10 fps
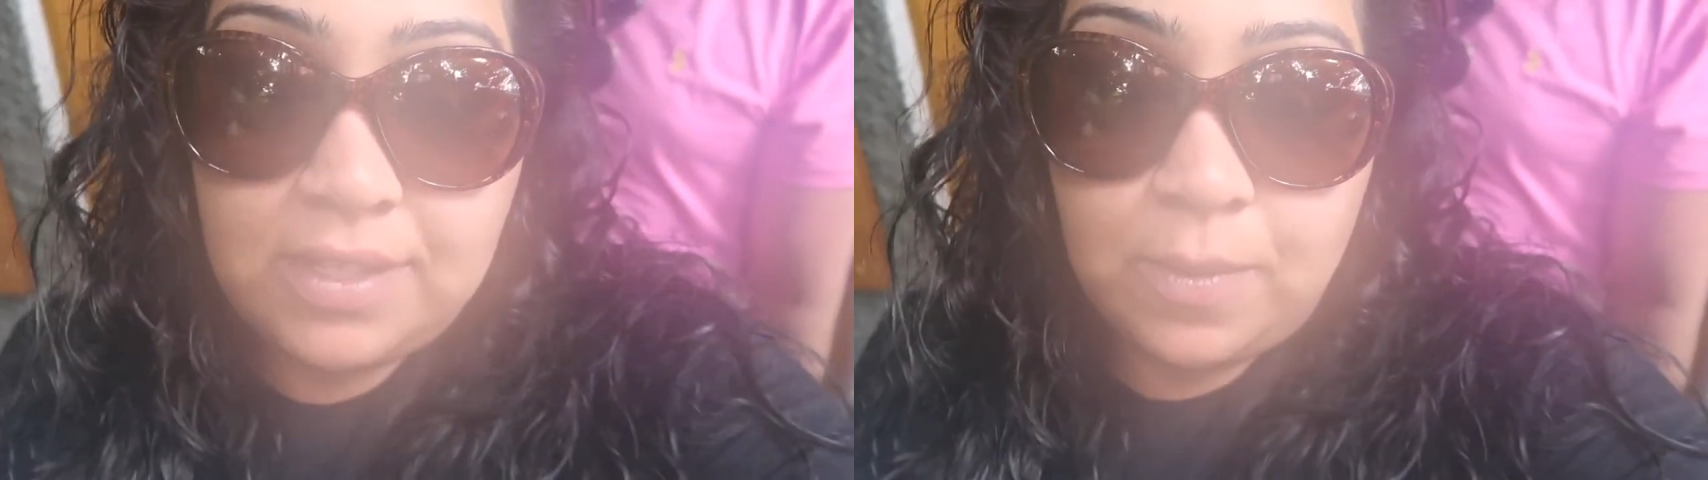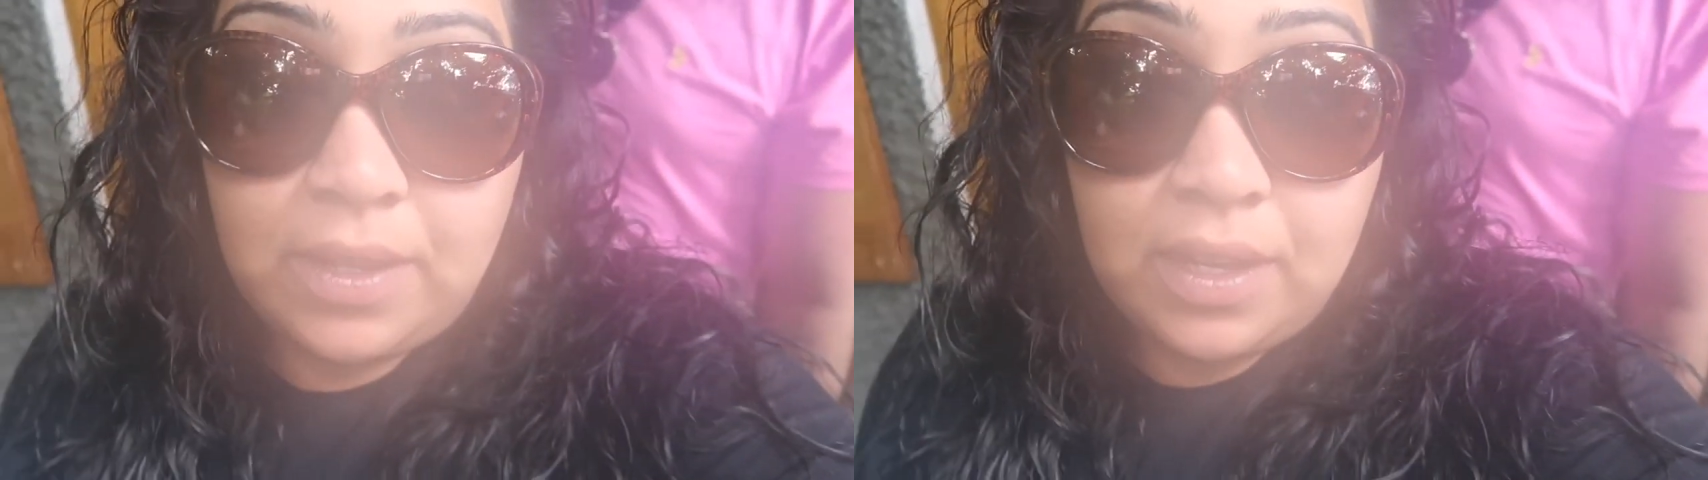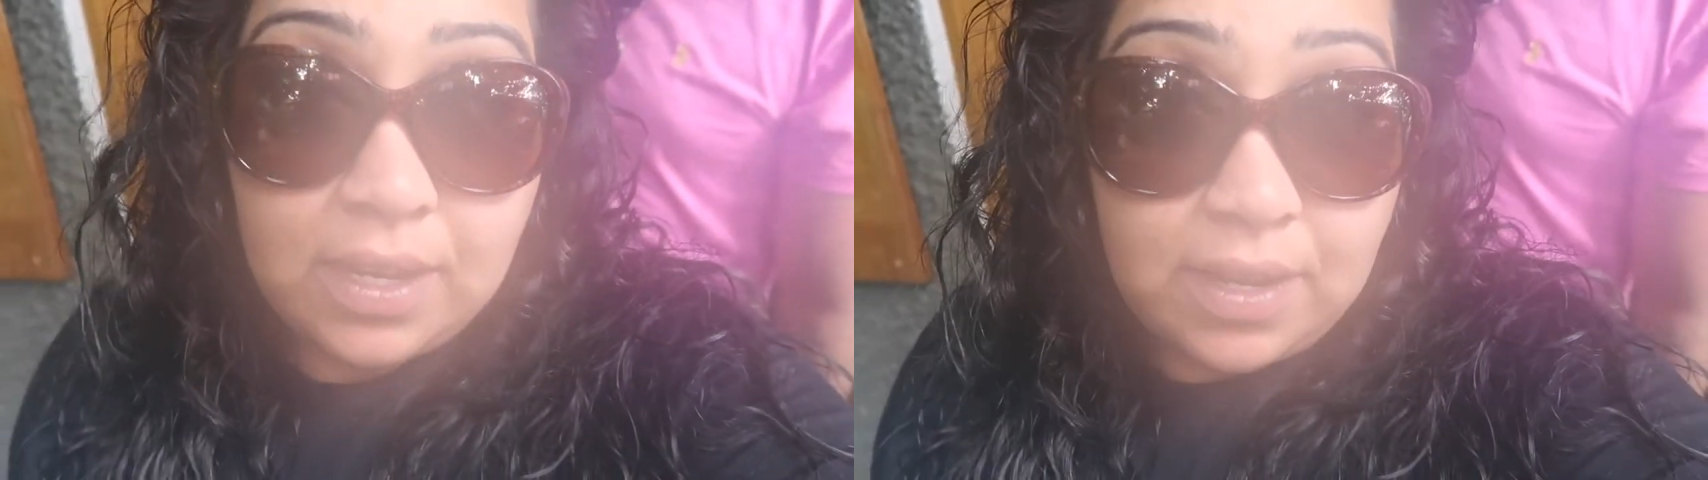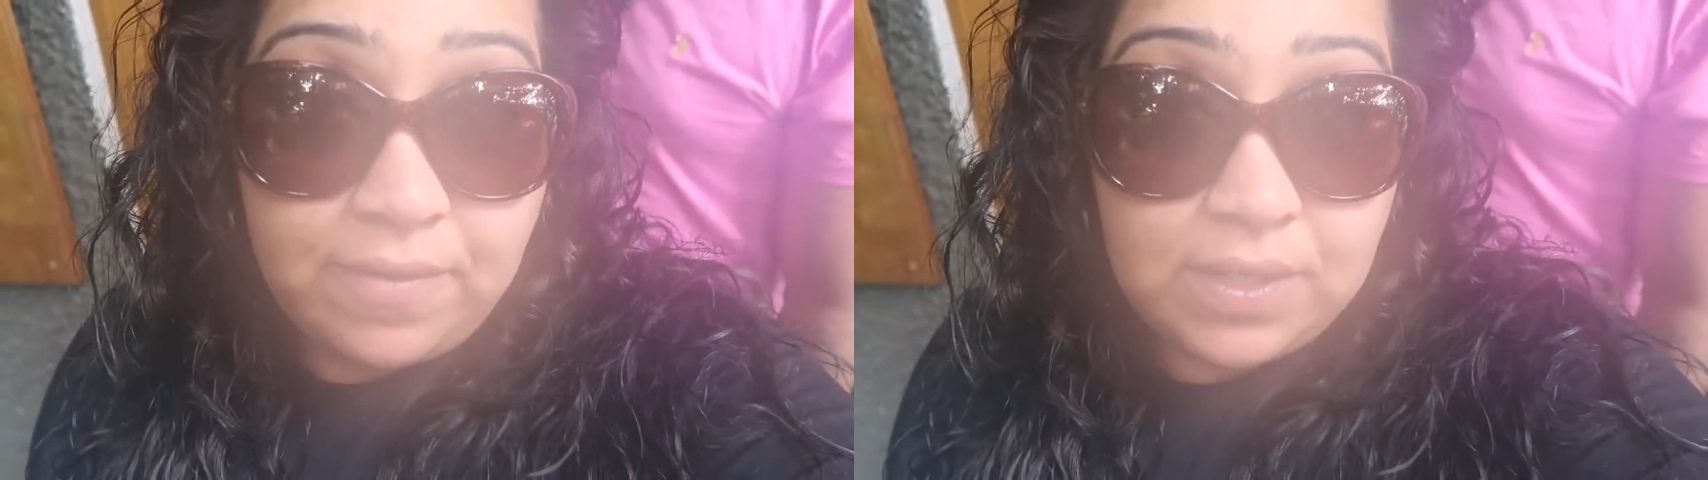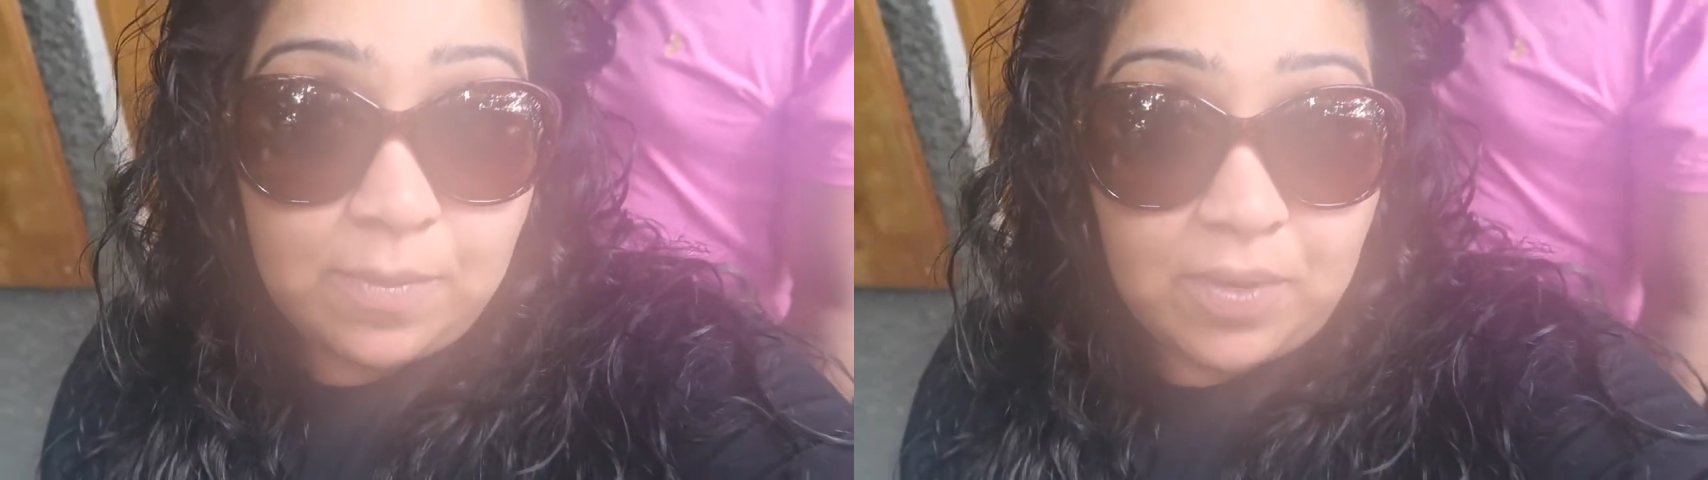So we're going to go down
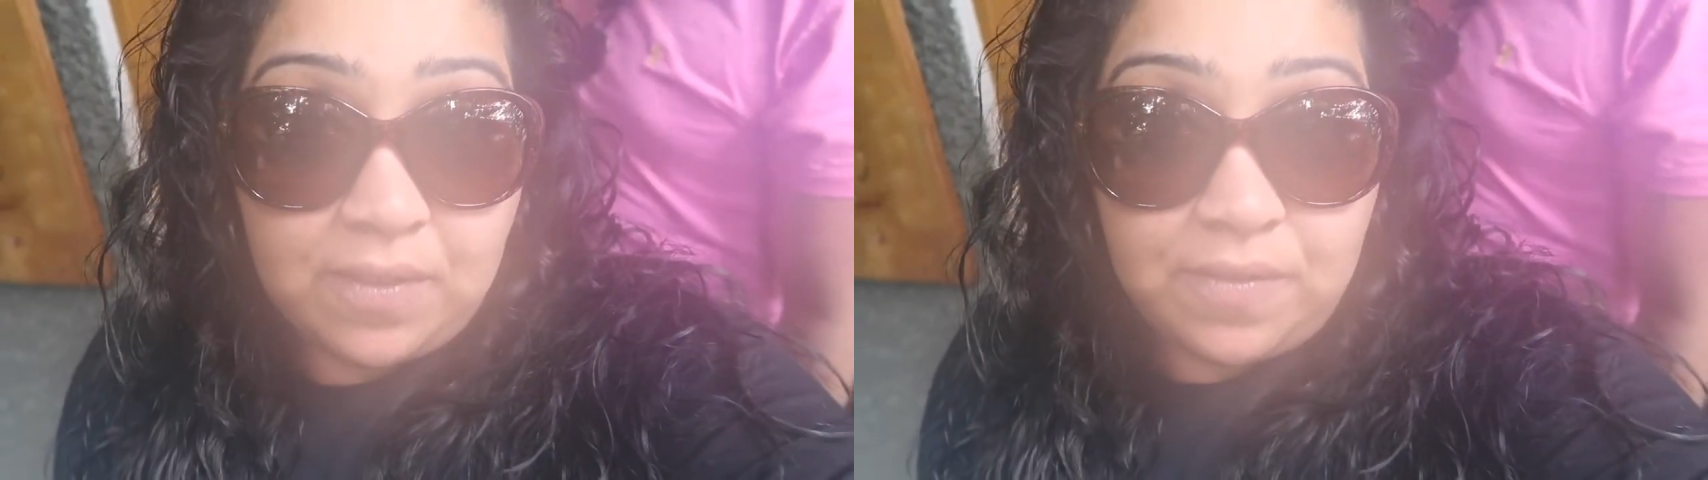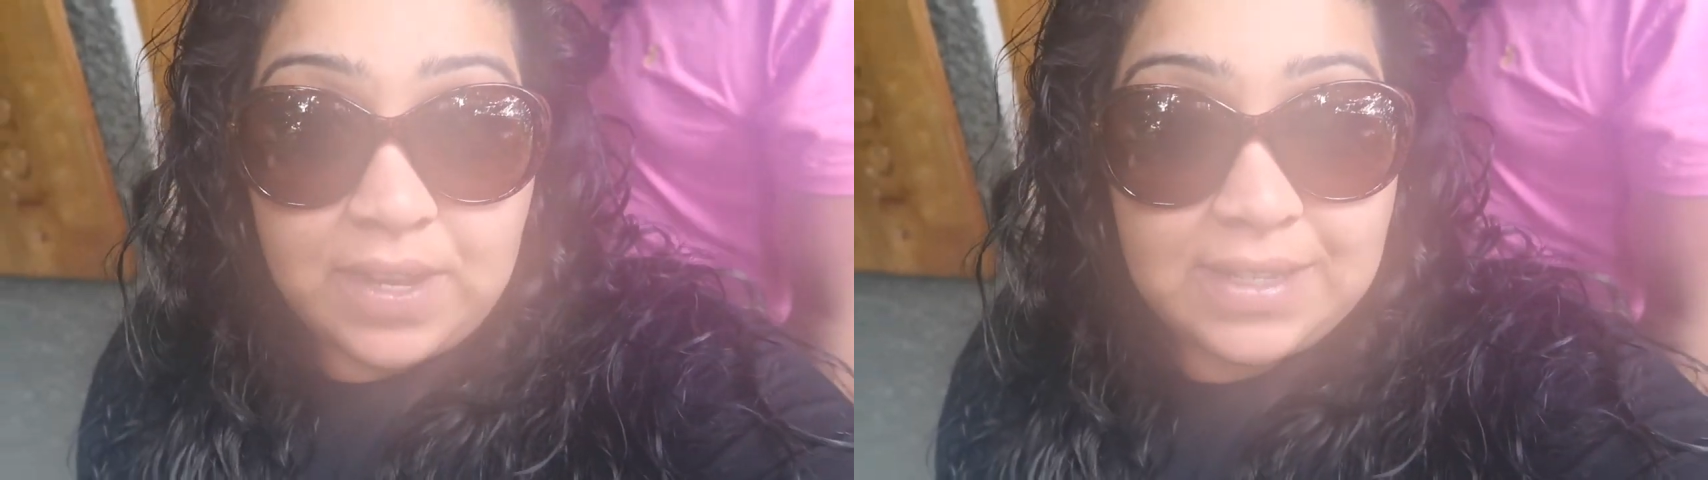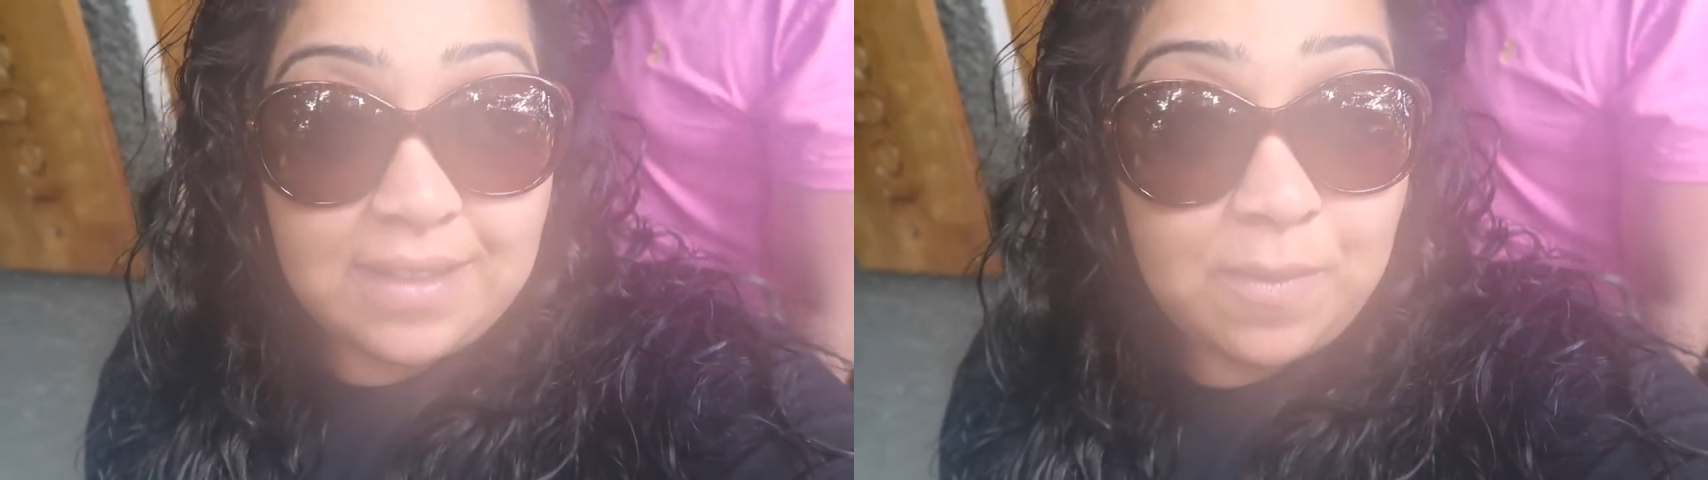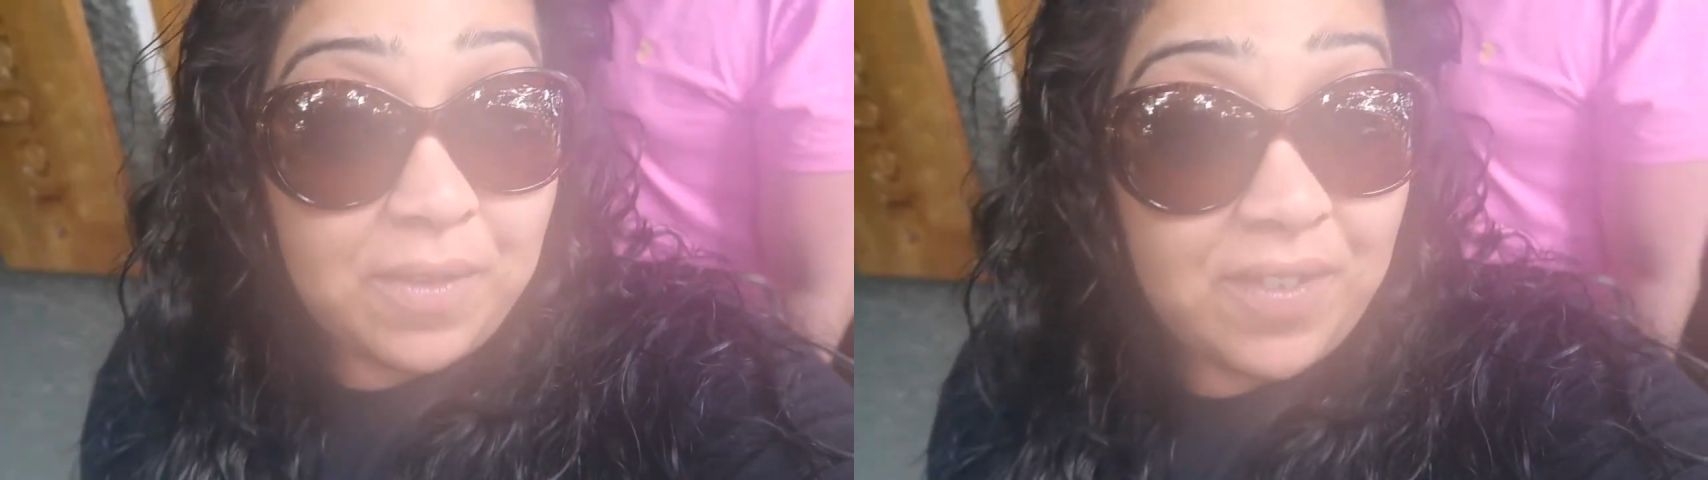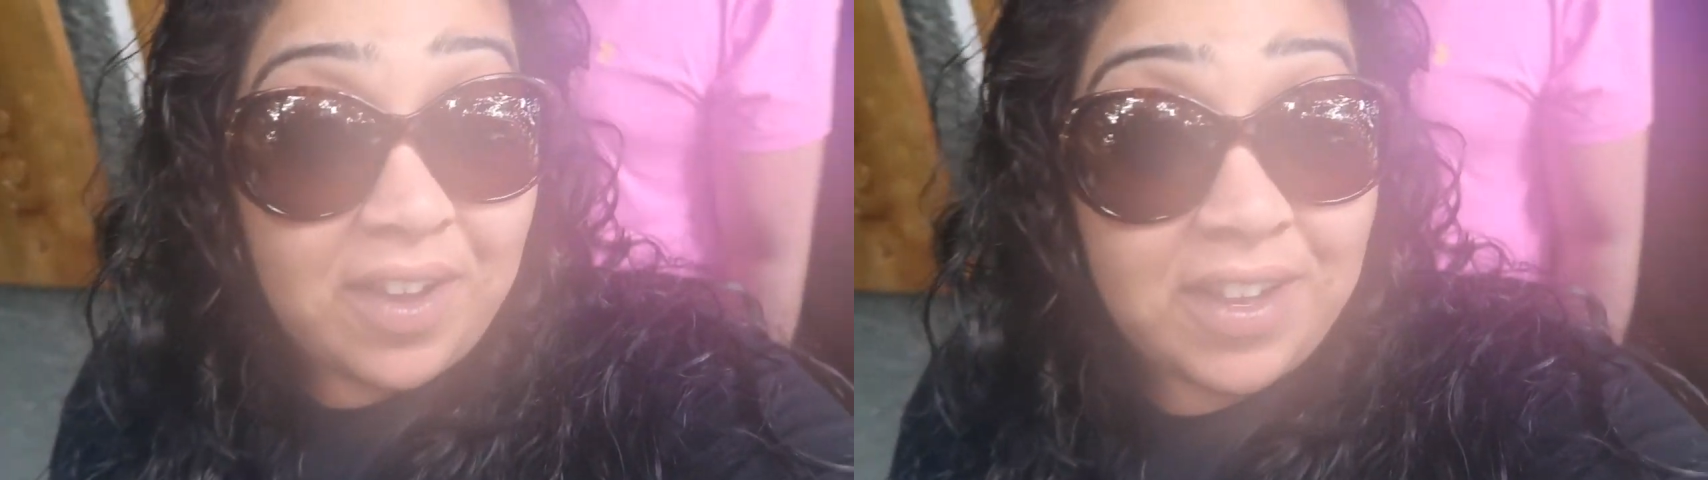for some breakfast and then
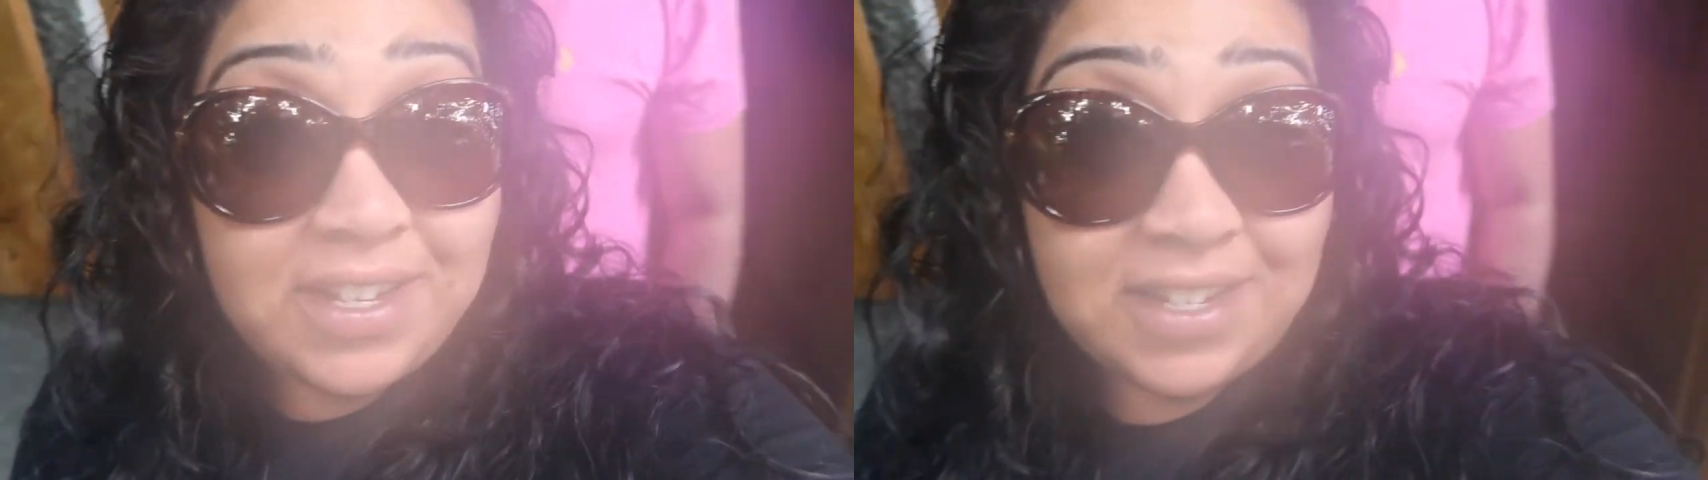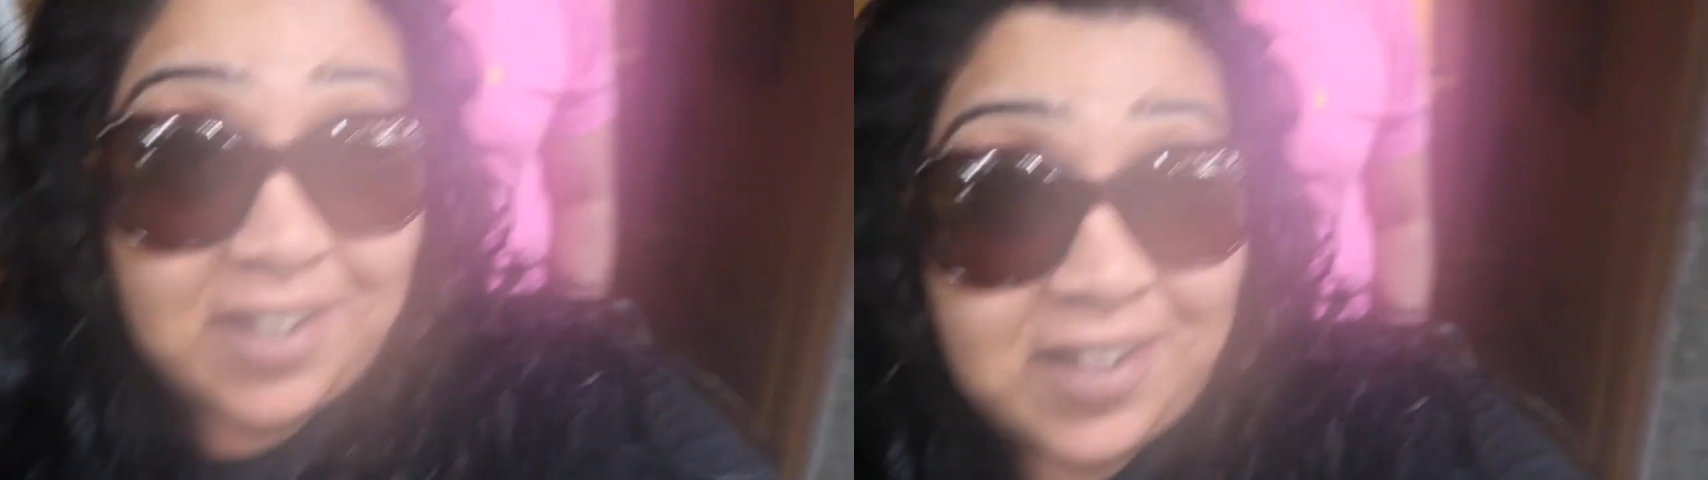we've hired a